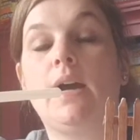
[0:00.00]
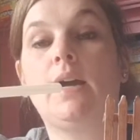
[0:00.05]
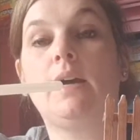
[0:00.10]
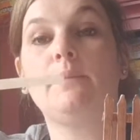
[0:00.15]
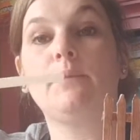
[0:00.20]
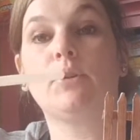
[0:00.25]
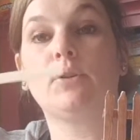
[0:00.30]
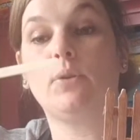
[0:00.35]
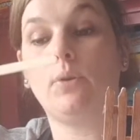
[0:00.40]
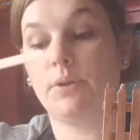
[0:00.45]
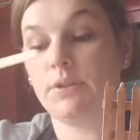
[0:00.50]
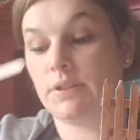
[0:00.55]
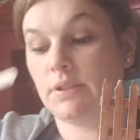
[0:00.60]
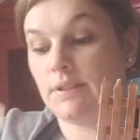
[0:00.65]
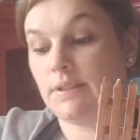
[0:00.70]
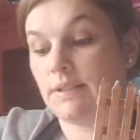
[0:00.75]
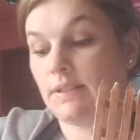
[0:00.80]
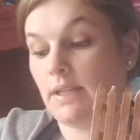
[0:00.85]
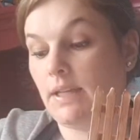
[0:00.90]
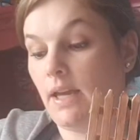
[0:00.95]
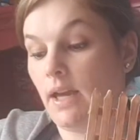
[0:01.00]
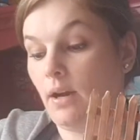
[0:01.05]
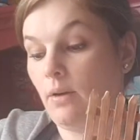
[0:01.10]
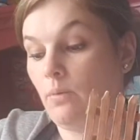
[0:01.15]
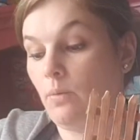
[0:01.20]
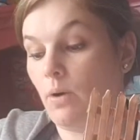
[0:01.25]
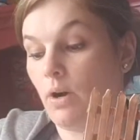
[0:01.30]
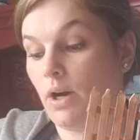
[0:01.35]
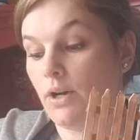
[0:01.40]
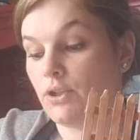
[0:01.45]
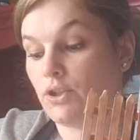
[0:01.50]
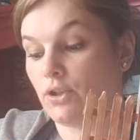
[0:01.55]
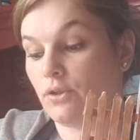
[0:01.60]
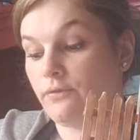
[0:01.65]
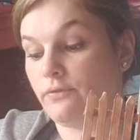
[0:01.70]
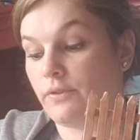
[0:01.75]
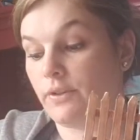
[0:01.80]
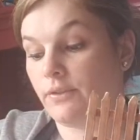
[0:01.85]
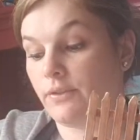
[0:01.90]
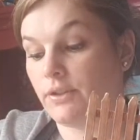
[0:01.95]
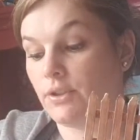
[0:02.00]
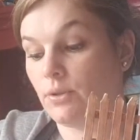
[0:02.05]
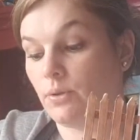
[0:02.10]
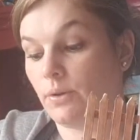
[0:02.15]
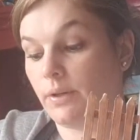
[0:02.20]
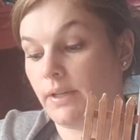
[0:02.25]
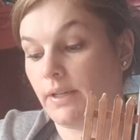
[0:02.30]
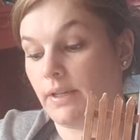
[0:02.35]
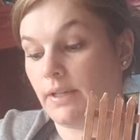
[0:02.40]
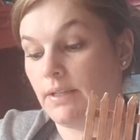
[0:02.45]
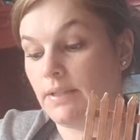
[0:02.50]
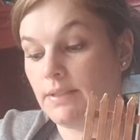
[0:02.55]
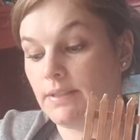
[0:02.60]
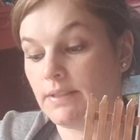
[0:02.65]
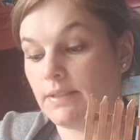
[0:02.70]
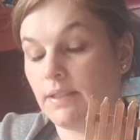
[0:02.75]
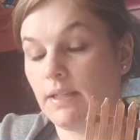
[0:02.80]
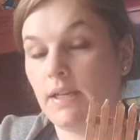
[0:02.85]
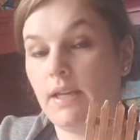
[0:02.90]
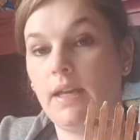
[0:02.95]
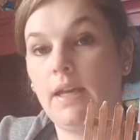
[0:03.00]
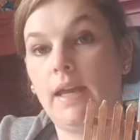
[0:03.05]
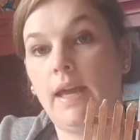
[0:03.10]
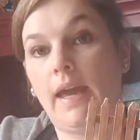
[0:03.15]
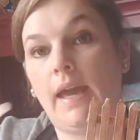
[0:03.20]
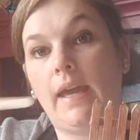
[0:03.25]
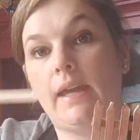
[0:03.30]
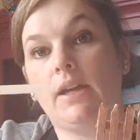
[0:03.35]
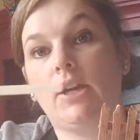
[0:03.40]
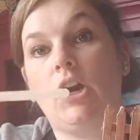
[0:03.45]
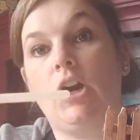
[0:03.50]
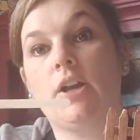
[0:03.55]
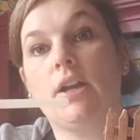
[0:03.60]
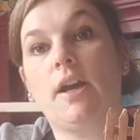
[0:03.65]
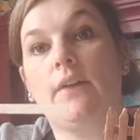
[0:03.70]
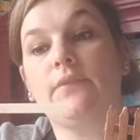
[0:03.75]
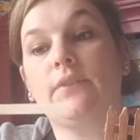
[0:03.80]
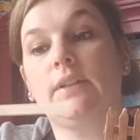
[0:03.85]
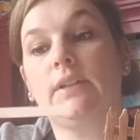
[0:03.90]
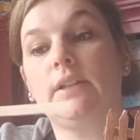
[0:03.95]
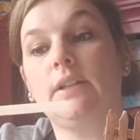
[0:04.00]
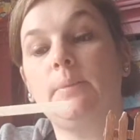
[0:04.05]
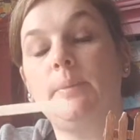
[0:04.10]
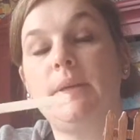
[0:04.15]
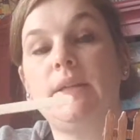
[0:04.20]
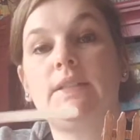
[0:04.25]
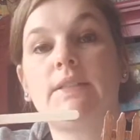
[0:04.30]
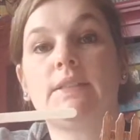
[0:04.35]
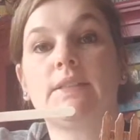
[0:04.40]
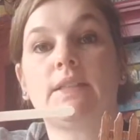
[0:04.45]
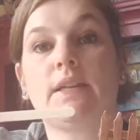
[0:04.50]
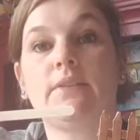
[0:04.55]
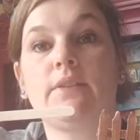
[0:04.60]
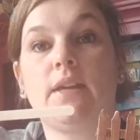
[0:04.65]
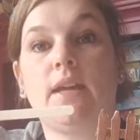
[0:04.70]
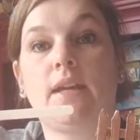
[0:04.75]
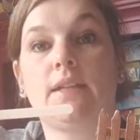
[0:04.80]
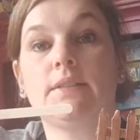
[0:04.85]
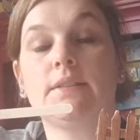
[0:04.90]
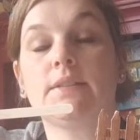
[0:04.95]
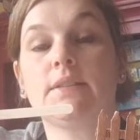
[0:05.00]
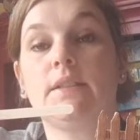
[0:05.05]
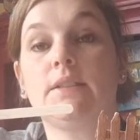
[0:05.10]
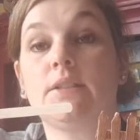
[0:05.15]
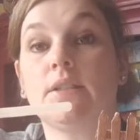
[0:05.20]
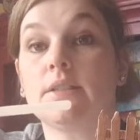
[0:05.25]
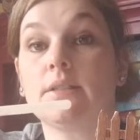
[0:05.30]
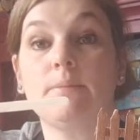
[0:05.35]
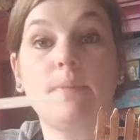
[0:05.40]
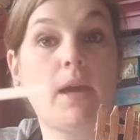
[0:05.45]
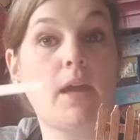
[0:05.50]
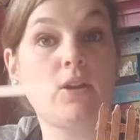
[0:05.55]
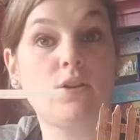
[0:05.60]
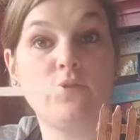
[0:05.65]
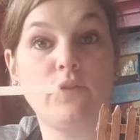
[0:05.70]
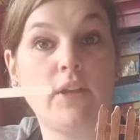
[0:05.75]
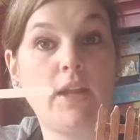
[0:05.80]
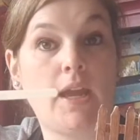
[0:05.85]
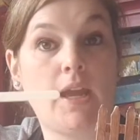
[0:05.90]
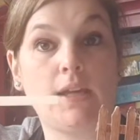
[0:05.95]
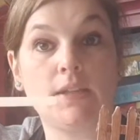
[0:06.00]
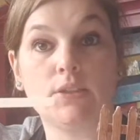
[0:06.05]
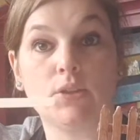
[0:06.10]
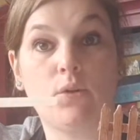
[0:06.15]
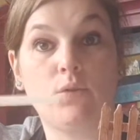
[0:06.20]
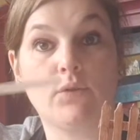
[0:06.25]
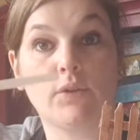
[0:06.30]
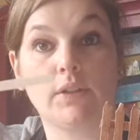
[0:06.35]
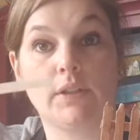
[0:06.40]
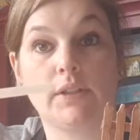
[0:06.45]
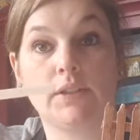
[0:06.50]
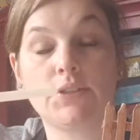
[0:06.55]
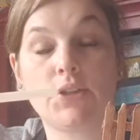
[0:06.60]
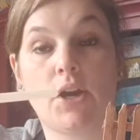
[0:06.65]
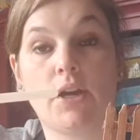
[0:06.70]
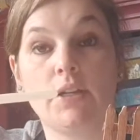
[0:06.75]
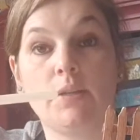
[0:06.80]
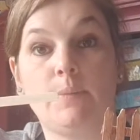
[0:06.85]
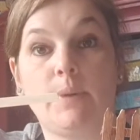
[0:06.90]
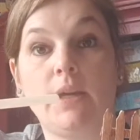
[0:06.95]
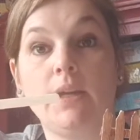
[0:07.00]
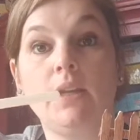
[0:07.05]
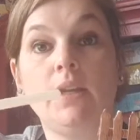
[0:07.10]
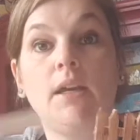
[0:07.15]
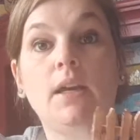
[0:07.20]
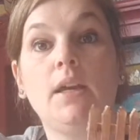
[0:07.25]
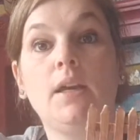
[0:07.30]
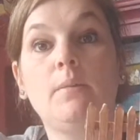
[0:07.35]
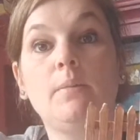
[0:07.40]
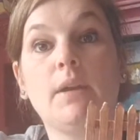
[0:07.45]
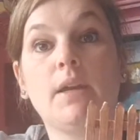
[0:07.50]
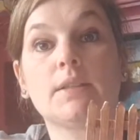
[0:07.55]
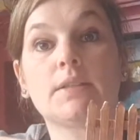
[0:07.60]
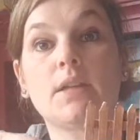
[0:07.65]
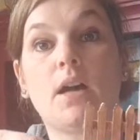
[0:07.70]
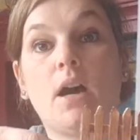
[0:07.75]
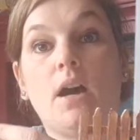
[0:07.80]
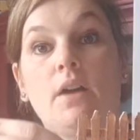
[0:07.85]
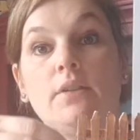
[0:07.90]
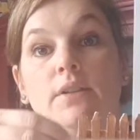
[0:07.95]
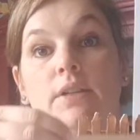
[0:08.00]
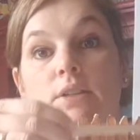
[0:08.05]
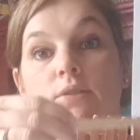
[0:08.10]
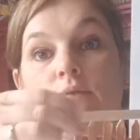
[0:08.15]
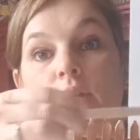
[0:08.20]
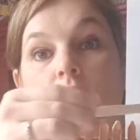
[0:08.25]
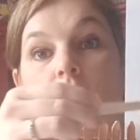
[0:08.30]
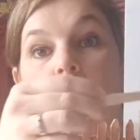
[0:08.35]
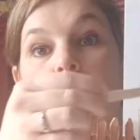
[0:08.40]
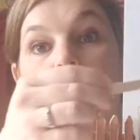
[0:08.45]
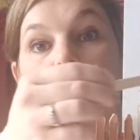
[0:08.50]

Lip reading: You're going to see how wide your fairy door is and cut off the little pieces on the ends. It doesn't matter if it hangs over a little tiny bit because all these rocks